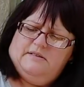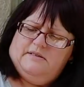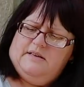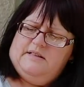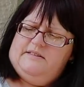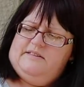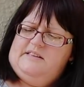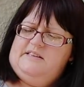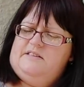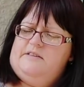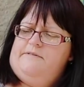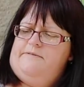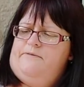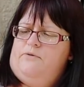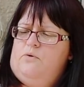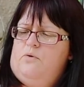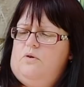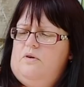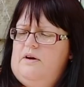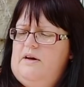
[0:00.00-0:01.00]
And these are
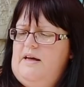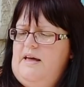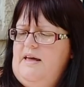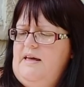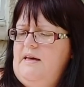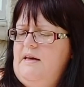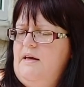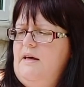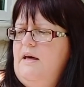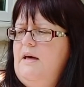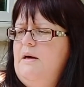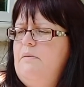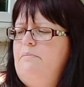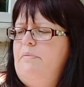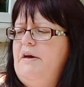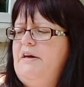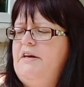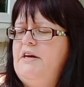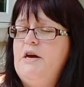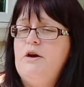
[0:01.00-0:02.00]
for a
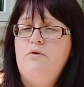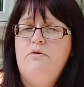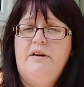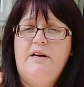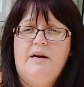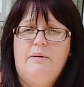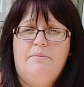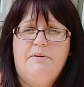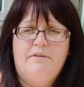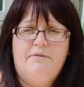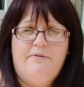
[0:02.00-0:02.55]
peculiar but